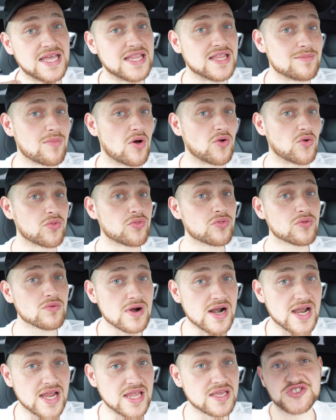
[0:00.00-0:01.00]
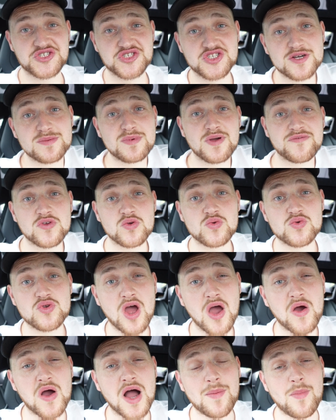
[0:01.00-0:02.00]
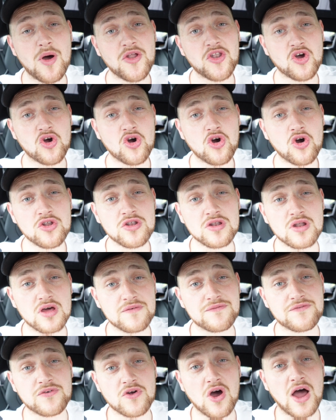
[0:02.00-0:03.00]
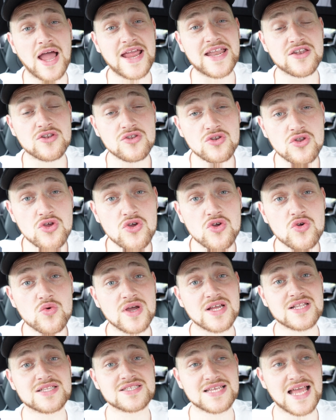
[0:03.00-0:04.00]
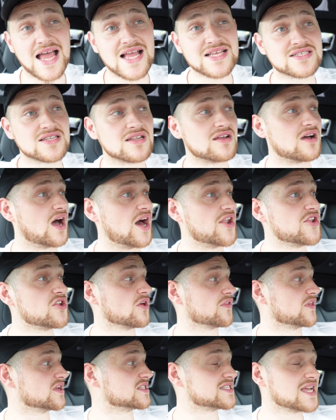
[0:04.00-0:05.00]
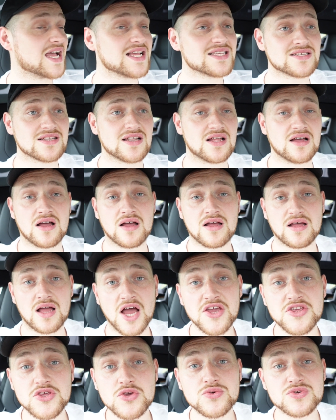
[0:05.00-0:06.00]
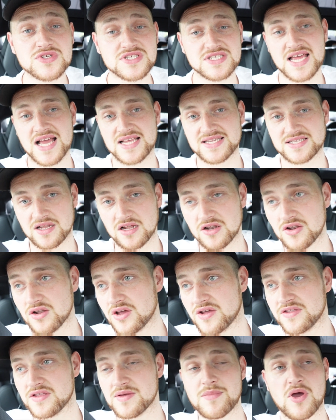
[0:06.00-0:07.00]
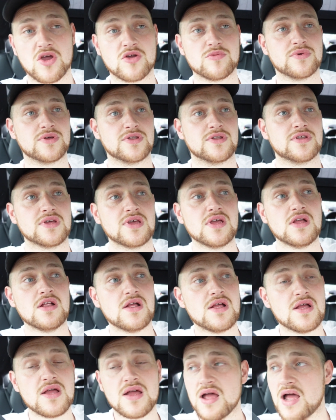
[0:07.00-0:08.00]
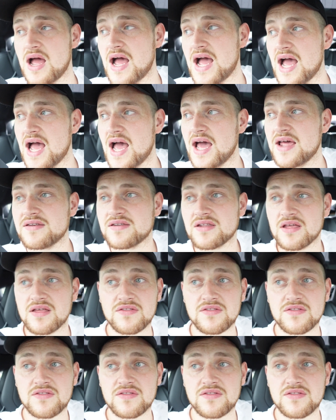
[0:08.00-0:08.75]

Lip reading: in the Model 3. Some of you know I'm on the hunt for a new Tesla, another Tesla, a used Tesla at the moment. And